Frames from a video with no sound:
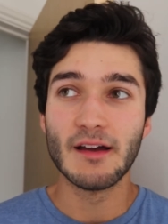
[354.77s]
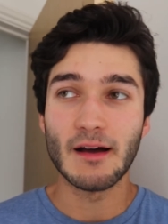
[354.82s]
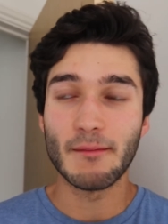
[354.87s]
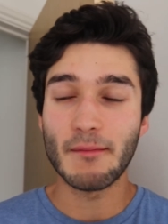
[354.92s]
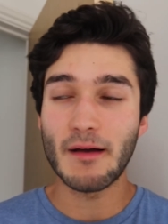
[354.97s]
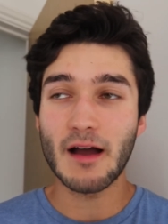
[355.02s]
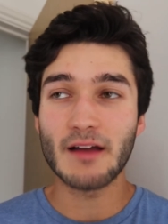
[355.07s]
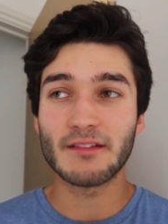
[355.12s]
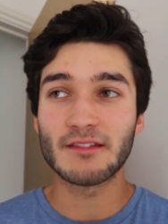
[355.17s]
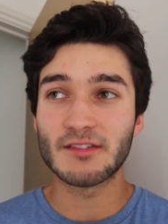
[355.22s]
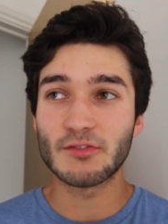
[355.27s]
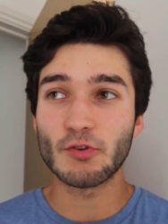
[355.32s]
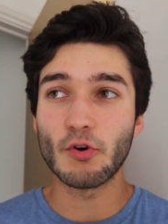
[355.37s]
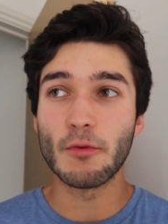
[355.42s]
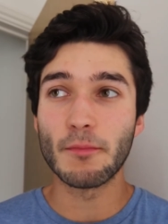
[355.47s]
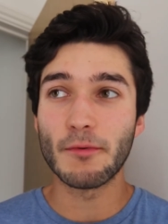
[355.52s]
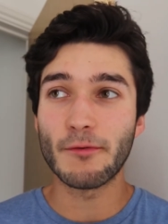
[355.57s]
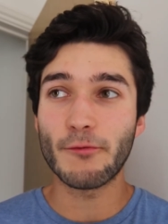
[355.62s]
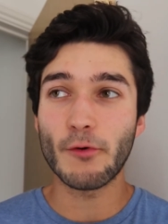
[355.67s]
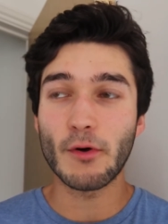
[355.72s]
I mean, I
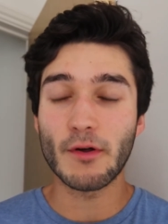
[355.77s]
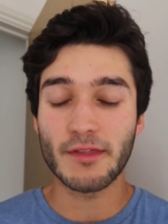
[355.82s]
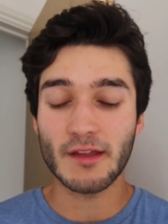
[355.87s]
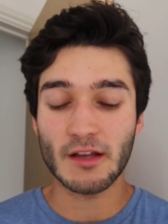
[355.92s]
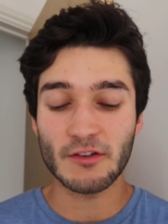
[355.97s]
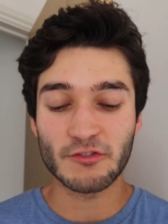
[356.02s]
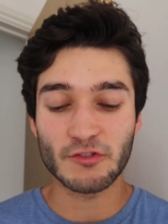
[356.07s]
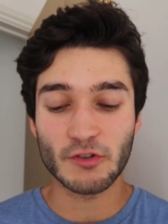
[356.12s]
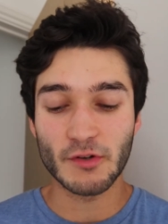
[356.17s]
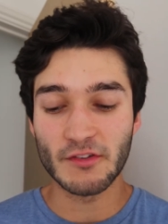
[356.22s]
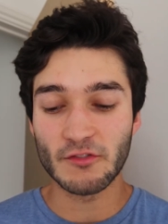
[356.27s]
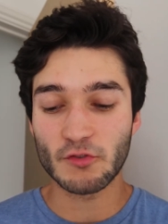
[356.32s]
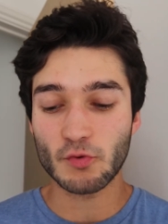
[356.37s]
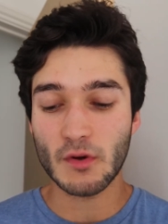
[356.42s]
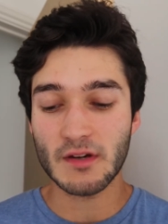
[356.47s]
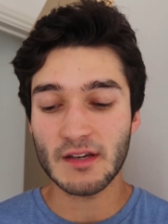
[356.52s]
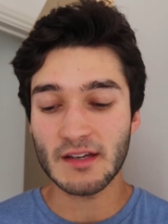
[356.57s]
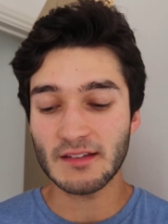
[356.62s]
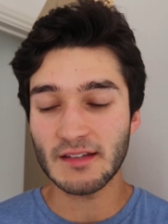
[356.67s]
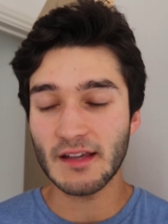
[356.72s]
saw it before. I think I saw it in
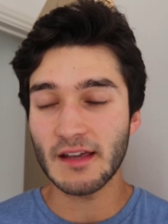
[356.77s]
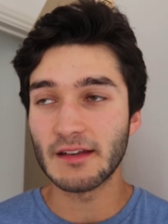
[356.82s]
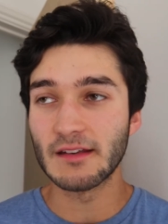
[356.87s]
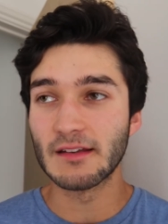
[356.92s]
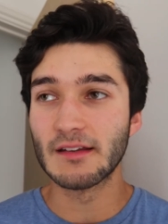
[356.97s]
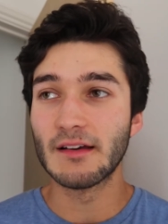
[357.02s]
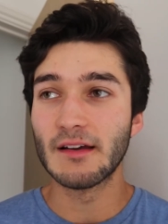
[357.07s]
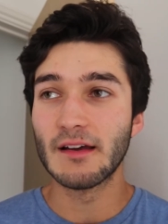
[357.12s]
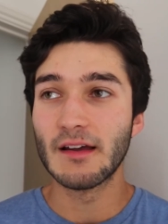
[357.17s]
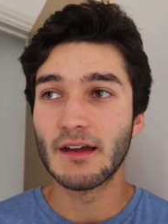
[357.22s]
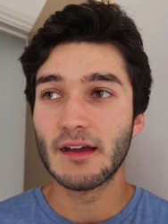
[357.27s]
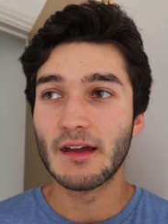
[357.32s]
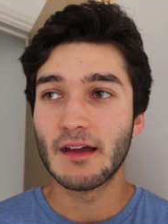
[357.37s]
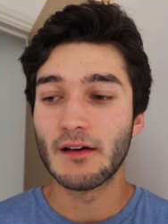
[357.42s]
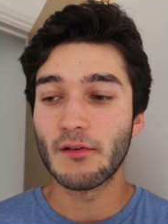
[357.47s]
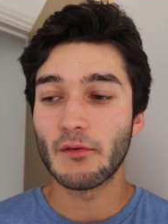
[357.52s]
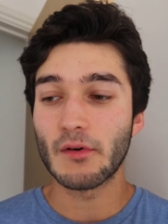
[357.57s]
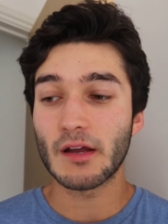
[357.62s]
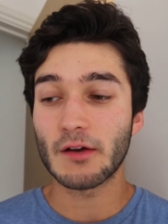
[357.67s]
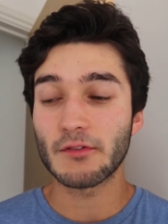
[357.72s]
2010
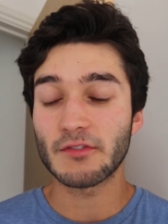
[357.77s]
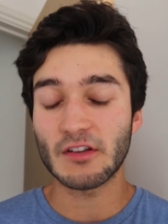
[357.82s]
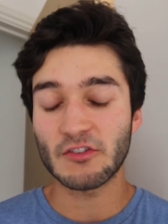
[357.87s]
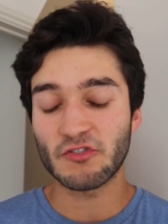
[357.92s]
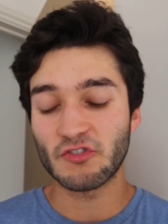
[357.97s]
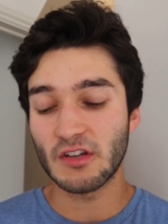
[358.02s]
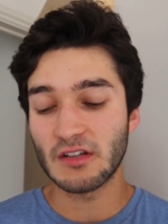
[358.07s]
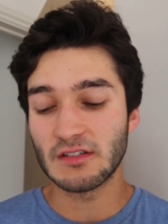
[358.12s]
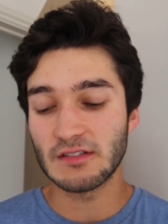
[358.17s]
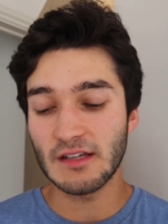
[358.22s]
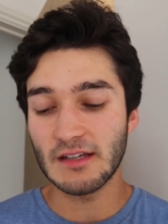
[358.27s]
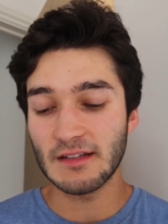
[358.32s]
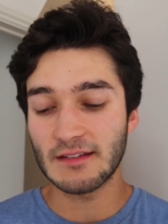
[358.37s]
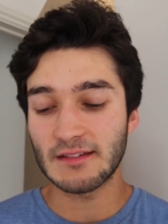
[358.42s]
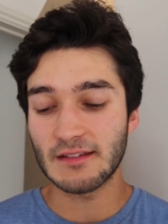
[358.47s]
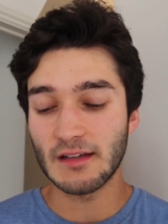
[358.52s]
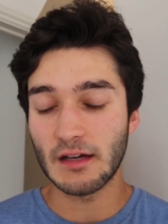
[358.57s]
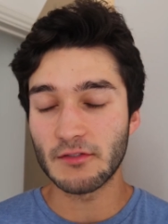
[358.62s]
when I was actually in year.